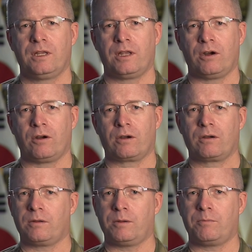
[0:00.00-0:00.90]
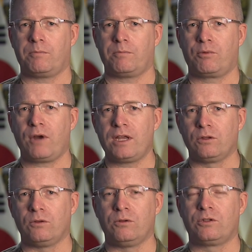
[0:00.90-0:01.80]
that are the
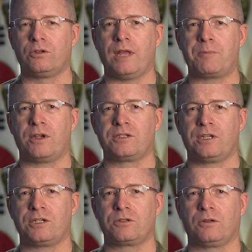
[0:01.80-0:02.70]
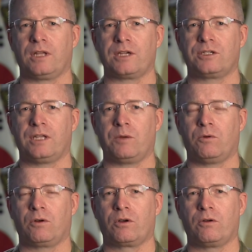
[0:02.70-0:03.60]
prelude to that presidential election that
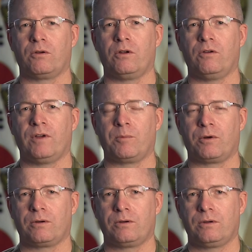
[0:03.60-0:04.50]
will occur in November.